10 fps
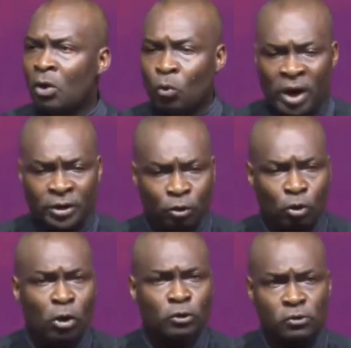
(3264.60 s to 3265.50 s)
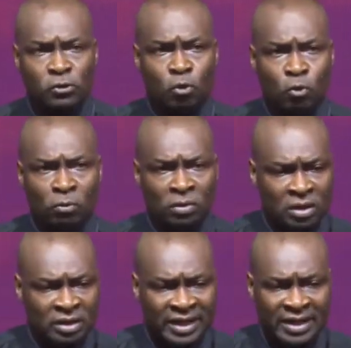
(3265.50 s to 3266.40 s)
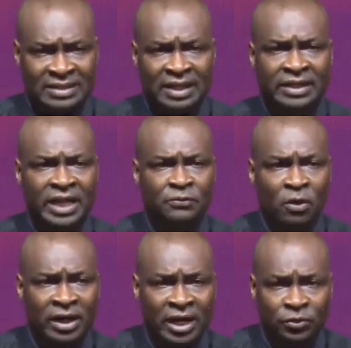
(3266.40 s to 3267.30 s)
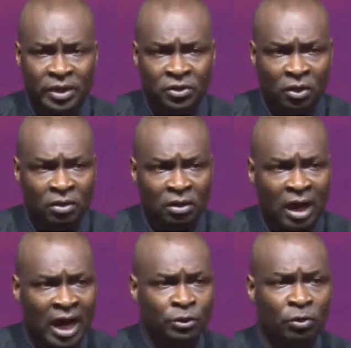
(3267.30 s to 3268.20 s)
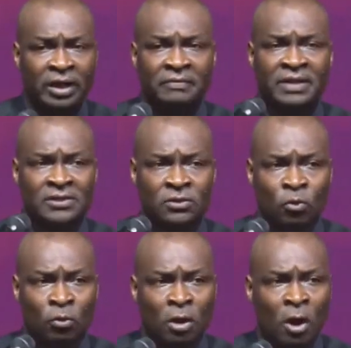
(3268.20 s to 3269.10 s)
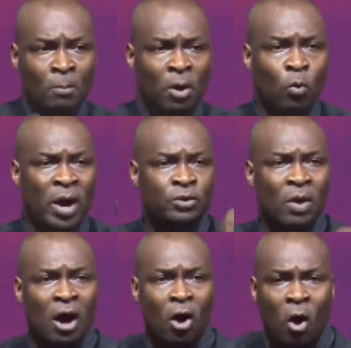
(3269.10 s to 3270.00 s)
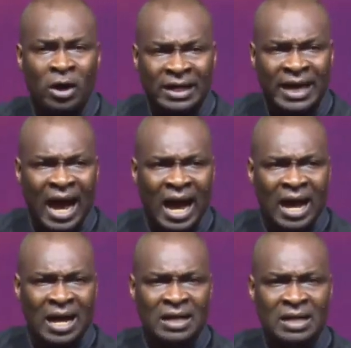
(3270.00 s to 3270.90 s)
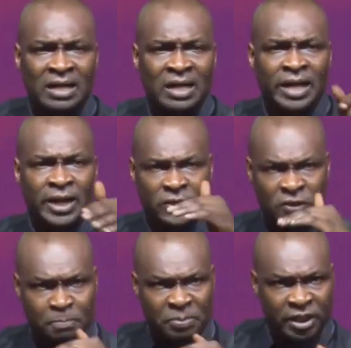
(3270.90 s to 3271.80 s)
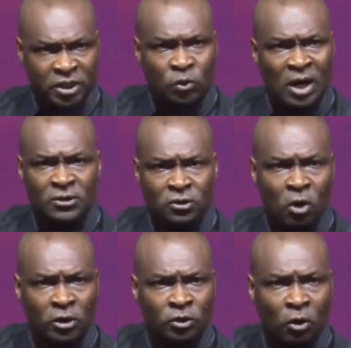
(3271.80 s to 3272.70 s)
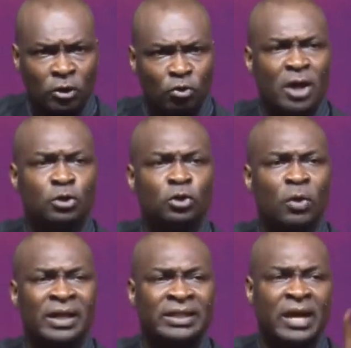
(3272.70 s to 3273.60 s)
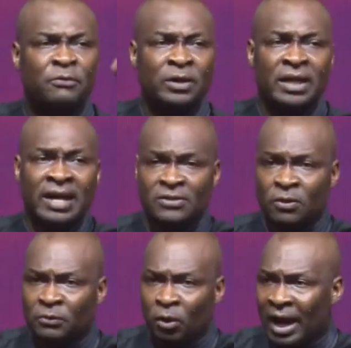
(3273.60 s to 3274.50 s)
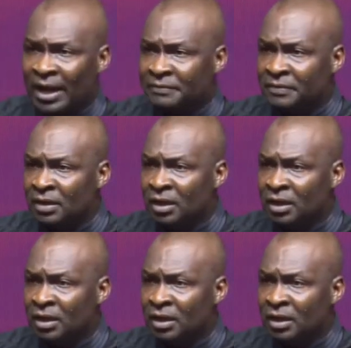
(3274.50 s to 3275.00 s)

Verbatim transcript: When you go to school, there is a date for graduation and you leave that school. But when you are under a spiritual structure, you are usually there for the rest of your life.